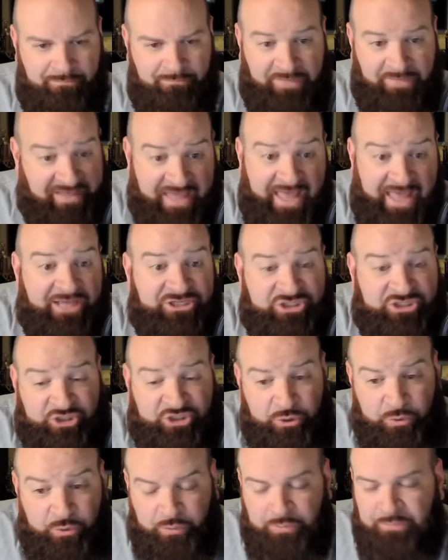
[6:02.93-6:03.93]
They can't
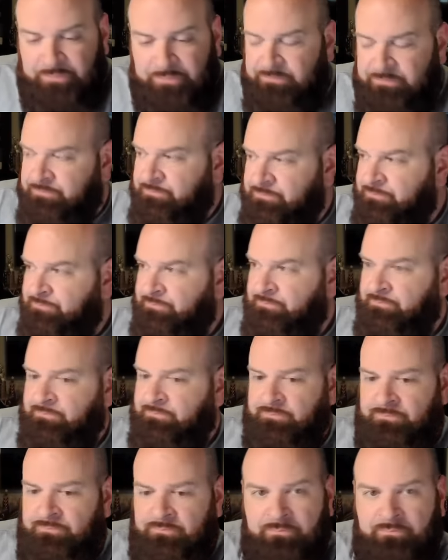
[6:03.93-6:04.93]
shoot.
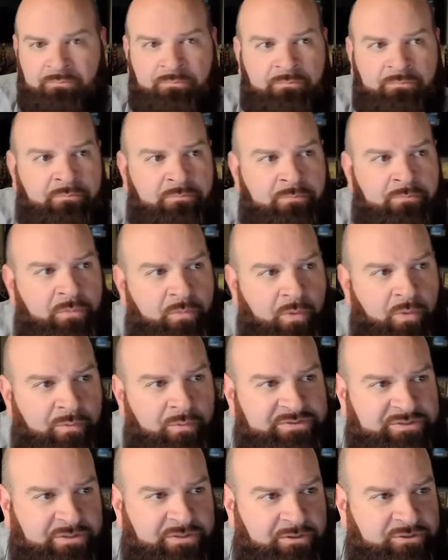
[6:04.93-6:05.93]
What
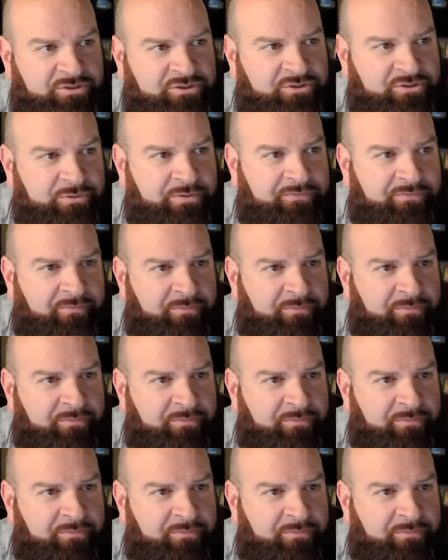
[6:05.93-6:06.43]
was their shooting